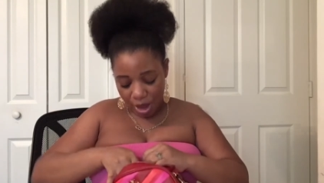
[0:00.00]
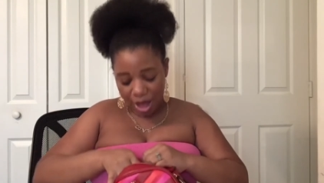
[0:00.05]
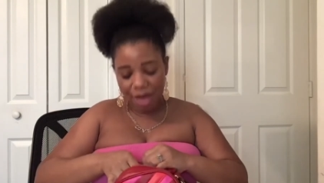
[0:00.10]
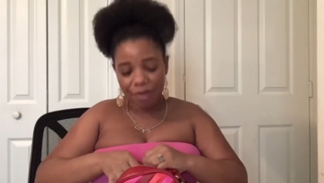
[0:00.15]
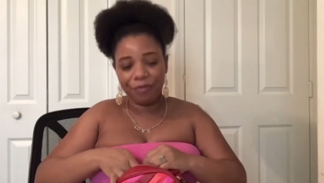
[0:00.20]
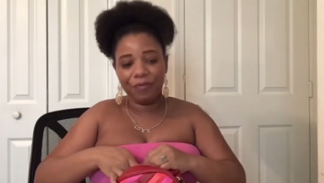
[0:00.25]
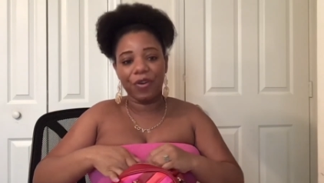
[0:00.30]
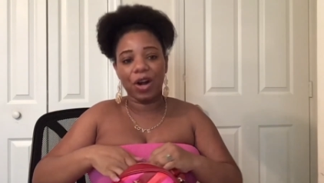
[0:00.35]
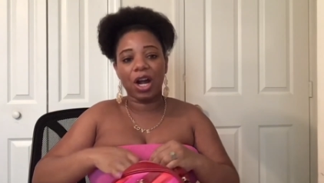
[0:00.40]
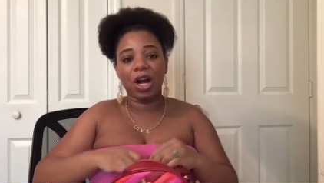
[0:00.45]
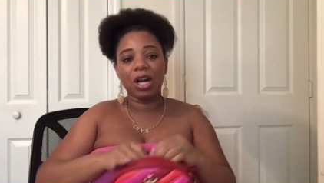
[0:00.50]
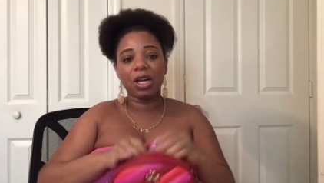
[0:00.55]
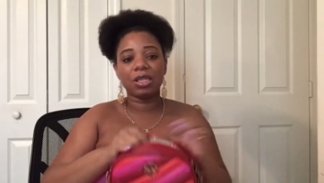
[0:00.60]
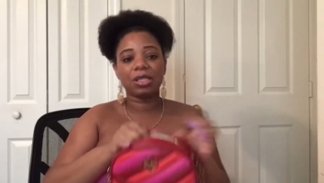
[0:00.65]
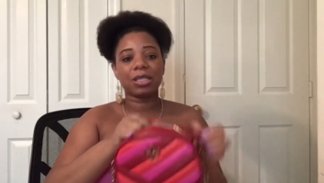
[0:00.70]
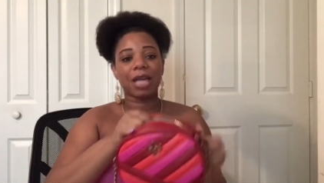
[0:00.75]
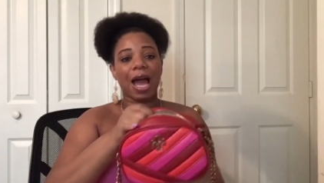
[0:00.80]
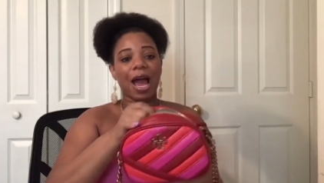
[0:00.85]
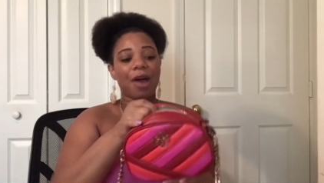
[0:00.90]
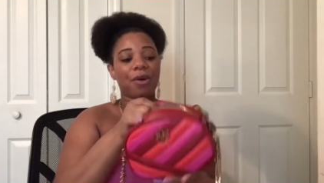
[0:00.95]
at
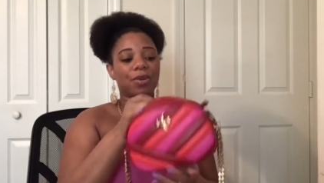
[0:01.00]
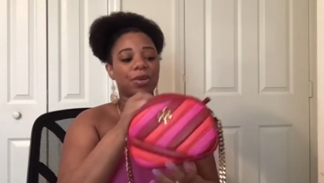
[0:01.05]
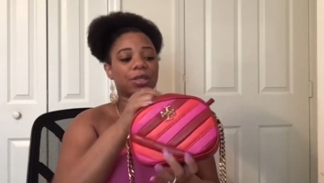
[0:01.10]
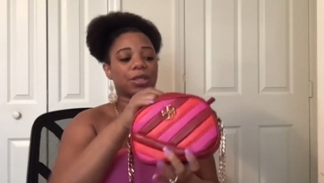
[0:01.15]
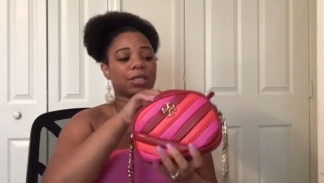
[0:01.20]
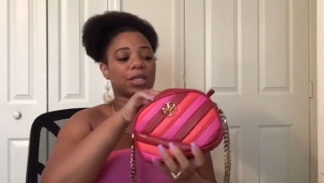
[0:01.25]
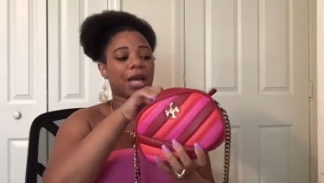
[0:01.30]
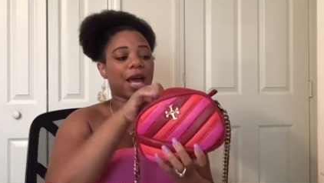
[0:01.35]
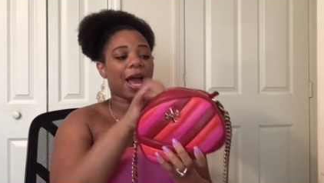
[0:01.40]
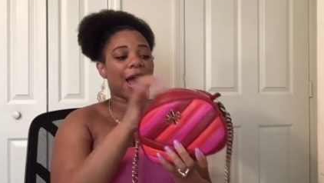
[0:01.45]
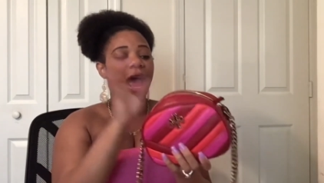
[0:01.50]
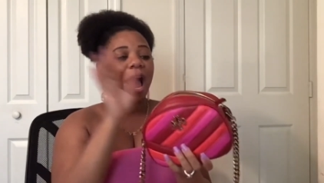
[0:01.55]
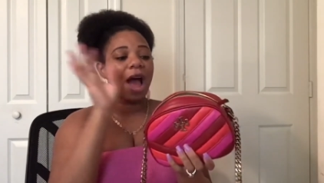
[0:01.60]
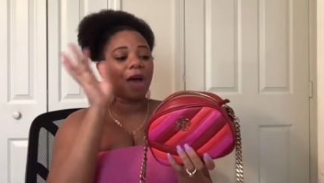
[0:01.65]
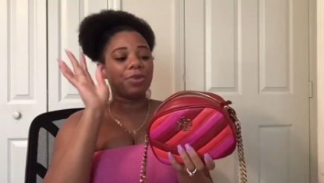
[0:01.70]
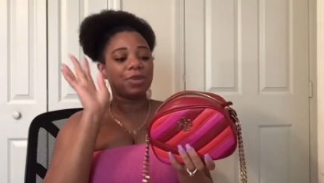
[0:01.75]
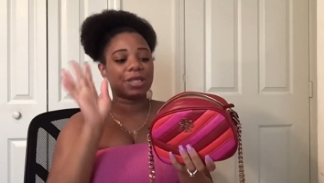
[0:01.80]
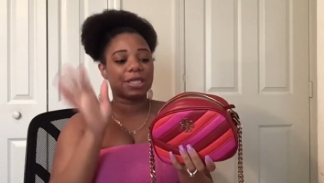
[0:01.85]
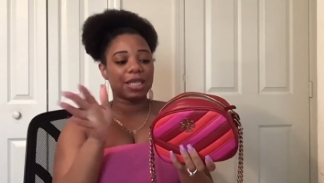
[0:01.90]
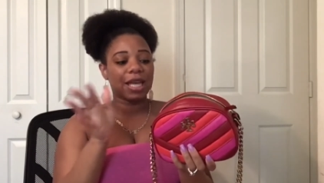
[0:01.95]
first I was I
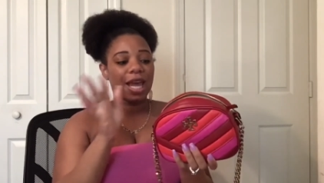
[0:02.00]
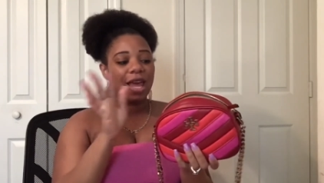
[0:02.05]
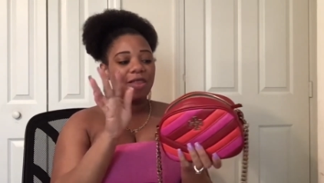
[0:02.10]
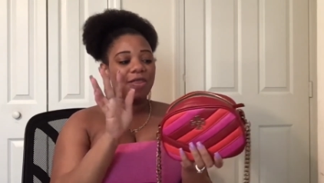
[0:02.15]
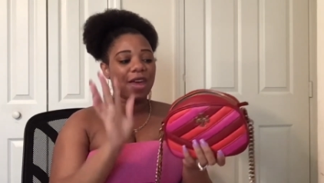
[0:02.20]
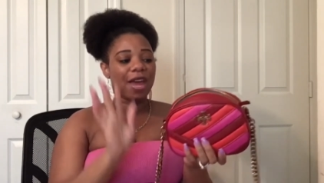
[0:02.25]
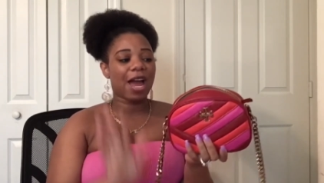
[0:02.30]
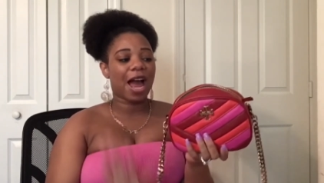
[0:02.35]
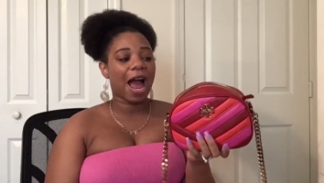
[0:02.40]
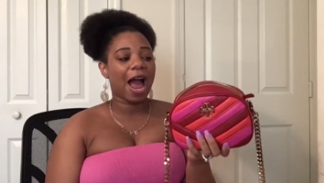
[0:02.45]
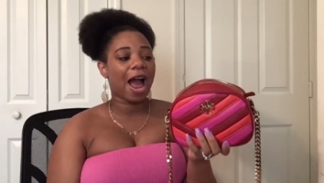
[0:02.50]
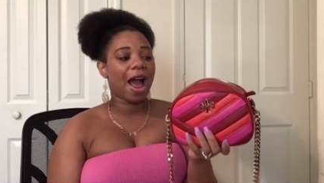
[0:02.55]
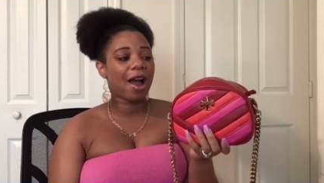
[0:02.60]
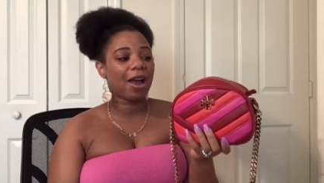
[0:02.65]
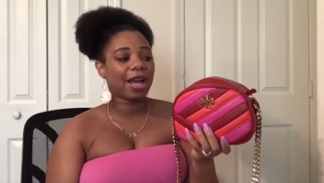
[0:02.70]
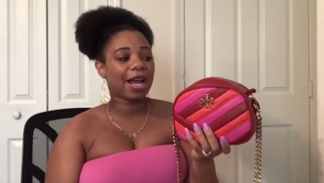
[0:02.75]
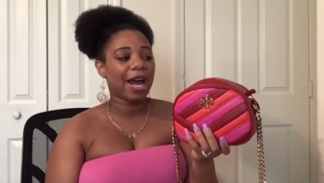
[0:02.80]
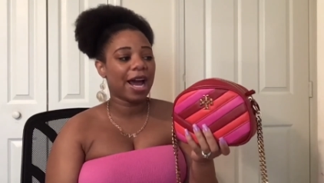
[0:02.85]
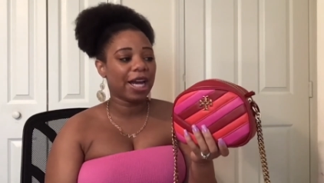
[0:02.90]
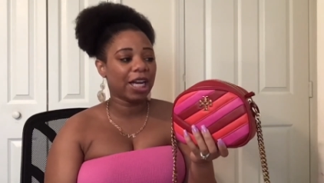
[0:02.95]
was saying that I
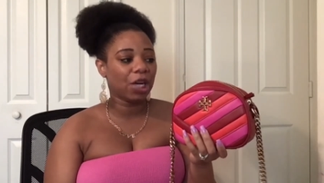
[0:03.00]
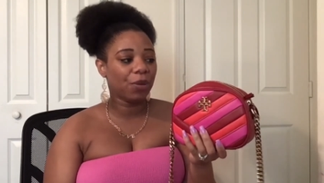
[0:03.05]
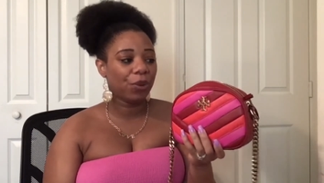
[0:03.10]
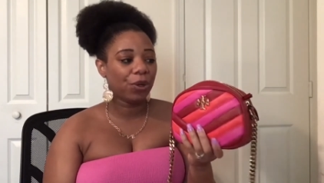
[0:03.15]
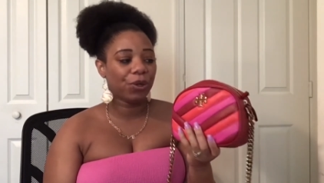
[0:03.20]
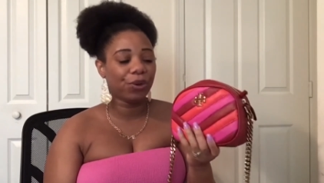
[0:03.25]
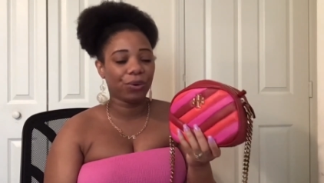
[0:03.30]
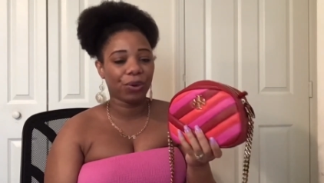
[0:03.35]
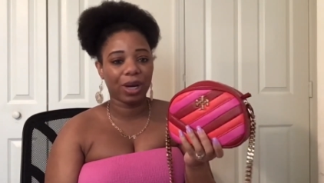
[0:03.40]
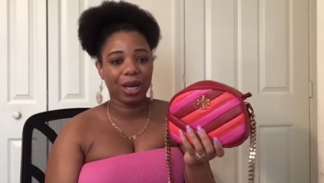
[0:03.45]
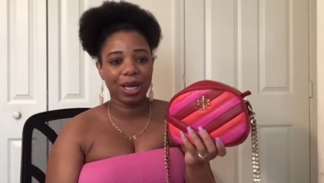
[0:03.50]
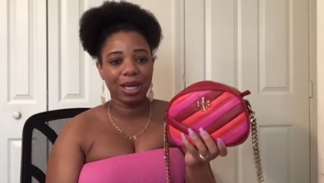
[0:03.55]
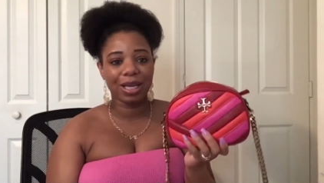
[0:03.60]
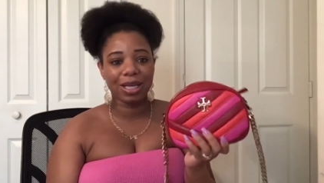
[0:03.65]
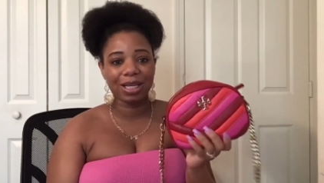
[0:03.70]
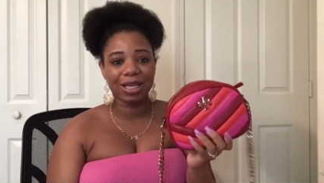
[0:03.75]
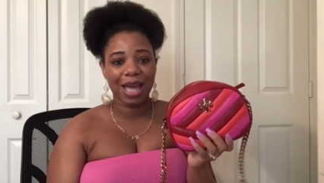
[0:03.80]
kind of regret